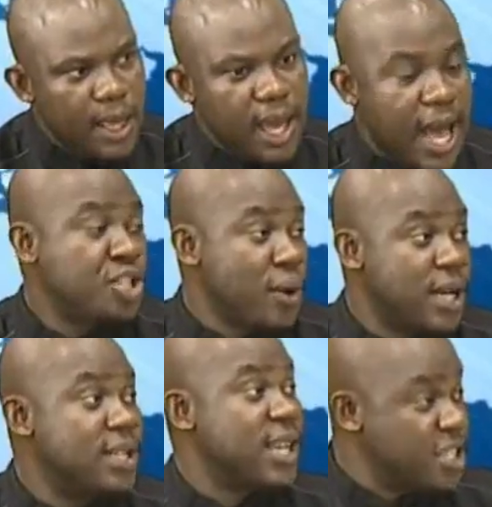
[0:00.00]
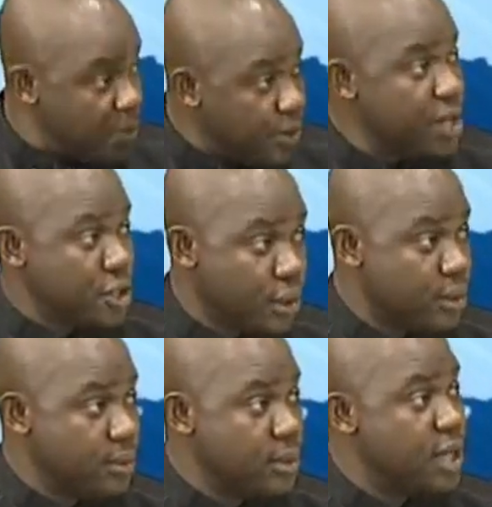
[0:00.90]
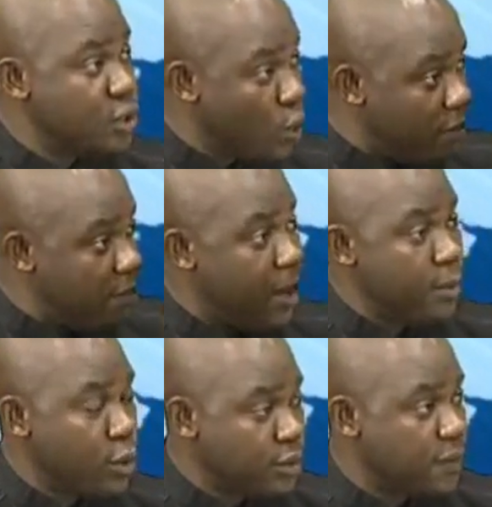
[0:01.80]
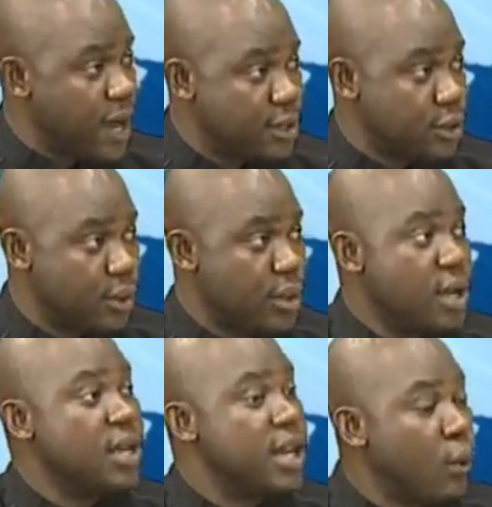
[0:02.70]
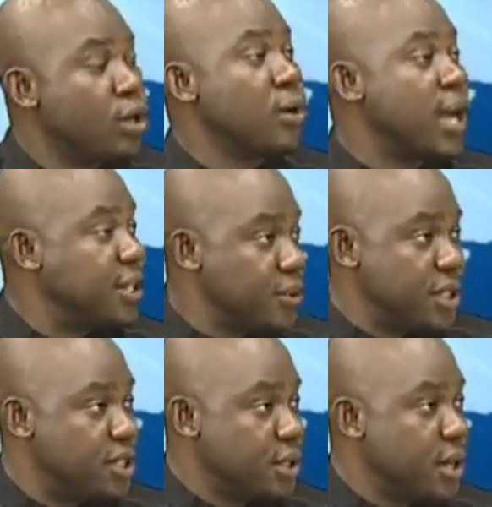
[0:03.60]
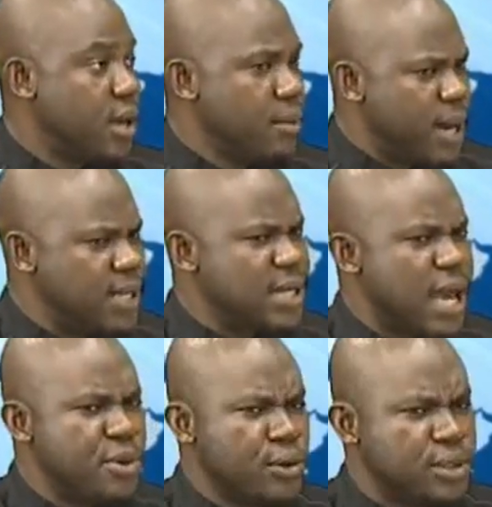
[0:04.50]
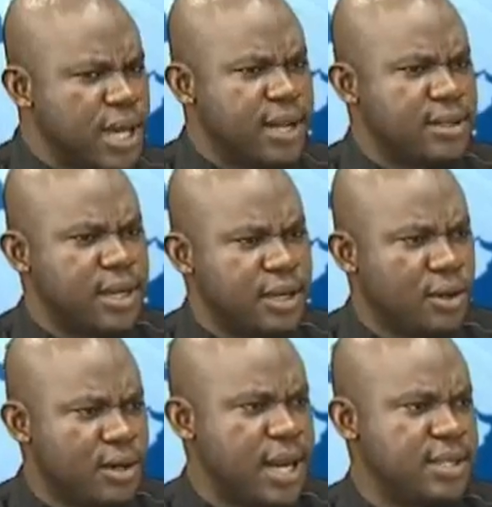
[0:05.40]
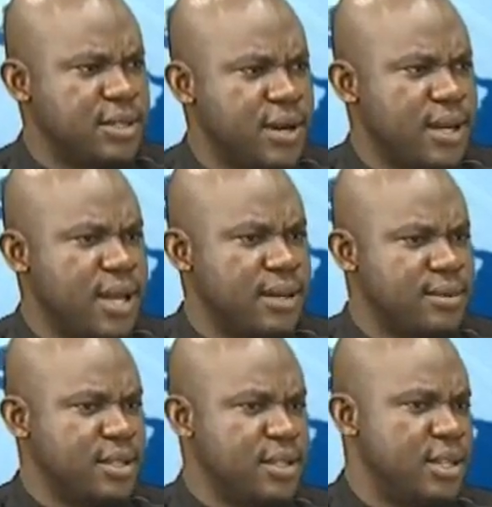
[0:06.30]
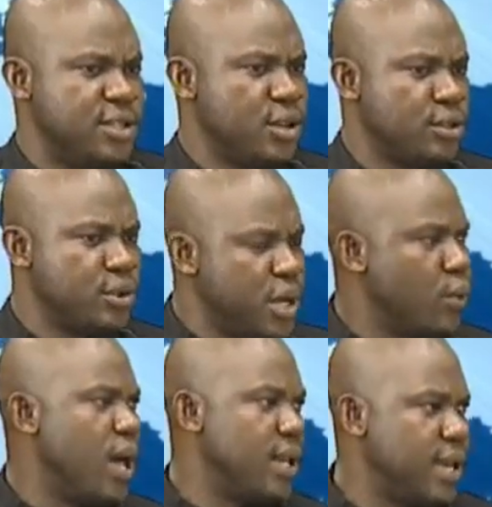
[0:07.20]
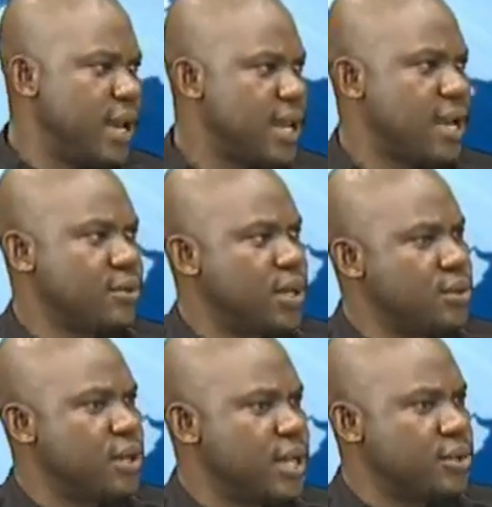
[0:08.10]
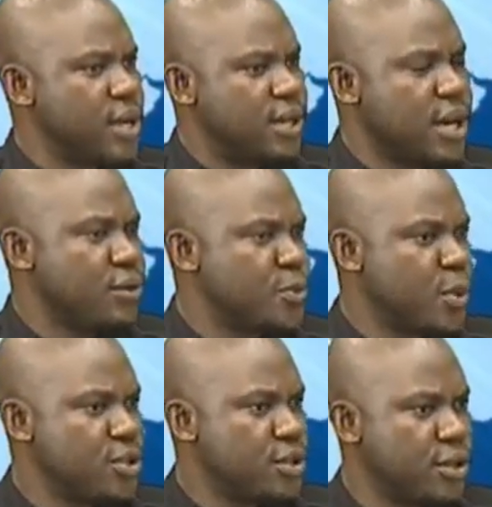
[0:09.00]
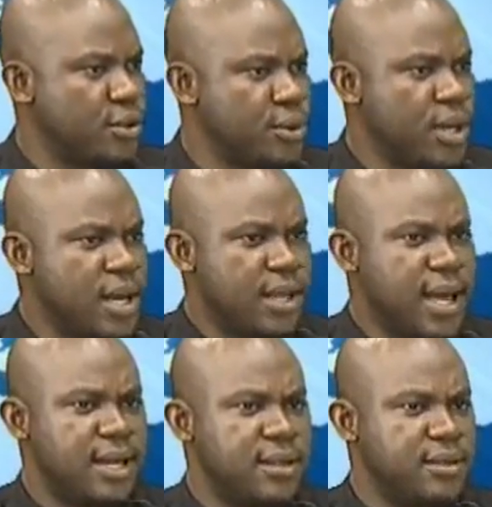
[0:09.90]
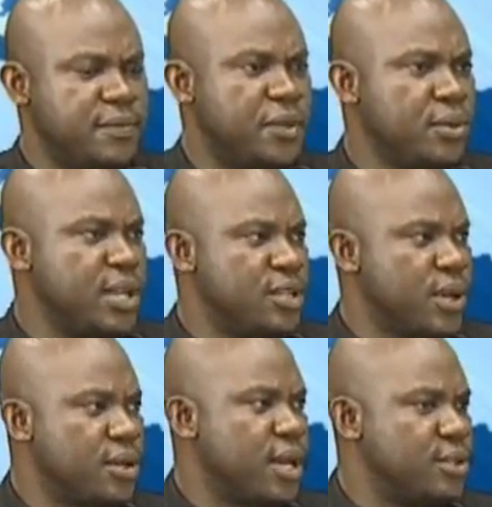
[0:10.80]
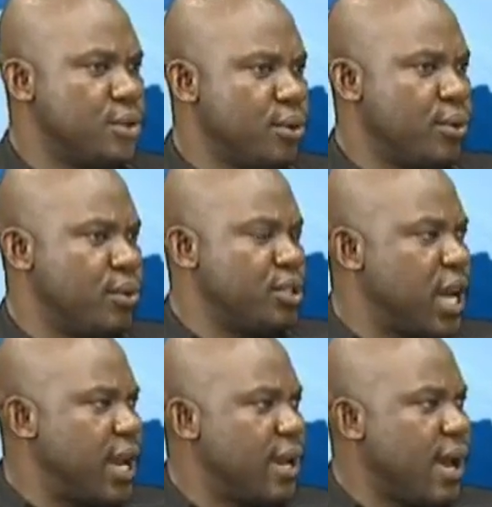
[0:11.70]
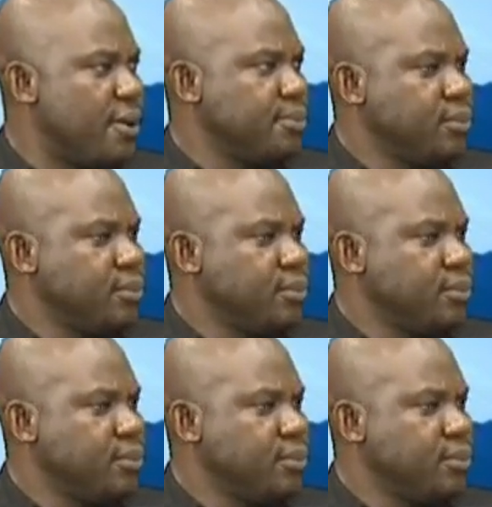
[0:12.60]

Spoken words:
Actually, desperation is one factor. They want to get rich. By the time you tell a young Nigerian that is not doing well here, that when you get to Nigeria, I will sponsor you, that in a few days when you get to China,